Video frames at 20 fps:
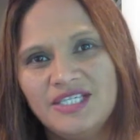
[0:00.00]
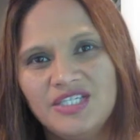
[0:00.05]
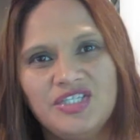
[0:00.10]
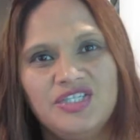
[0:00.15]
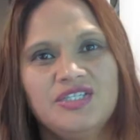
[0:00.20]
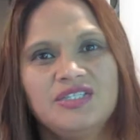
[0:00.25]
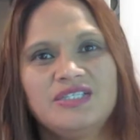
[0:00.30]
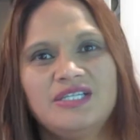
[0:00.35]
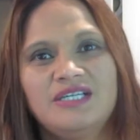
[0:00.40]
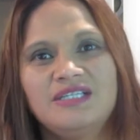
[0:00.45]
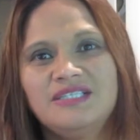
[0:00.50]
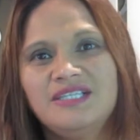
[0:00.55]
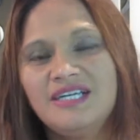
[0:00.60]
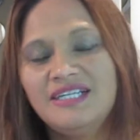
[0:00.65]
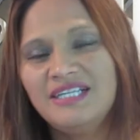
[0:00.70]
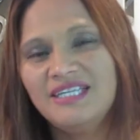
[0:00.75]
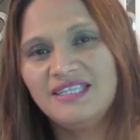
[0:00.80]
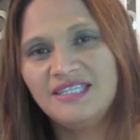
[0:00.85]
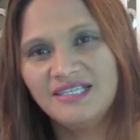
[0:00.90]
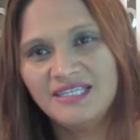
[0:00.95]
dishes are
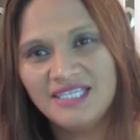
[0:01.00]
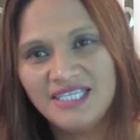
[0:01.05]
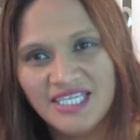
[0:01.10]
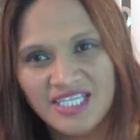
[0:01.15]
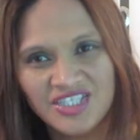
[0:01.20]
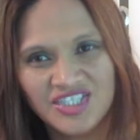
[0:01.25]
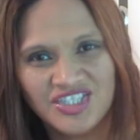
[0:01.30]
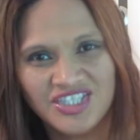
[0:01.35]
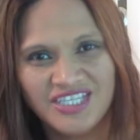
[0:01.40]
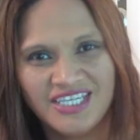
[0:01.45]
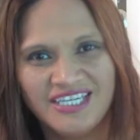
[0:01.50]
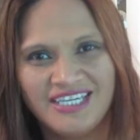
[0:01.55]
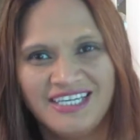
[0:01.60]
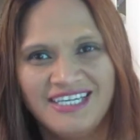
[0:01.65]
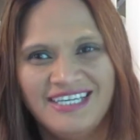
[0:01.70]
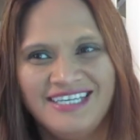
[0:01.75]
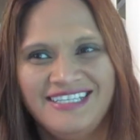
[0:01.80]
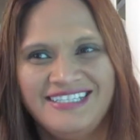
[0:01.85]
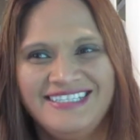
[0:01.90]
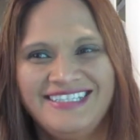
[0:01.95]
done in the
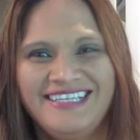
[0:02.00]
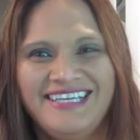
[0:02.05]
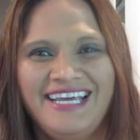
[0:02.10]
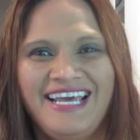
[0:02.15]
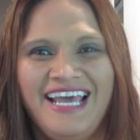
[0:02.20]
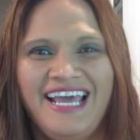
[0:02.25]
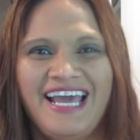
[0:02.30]
kitchen,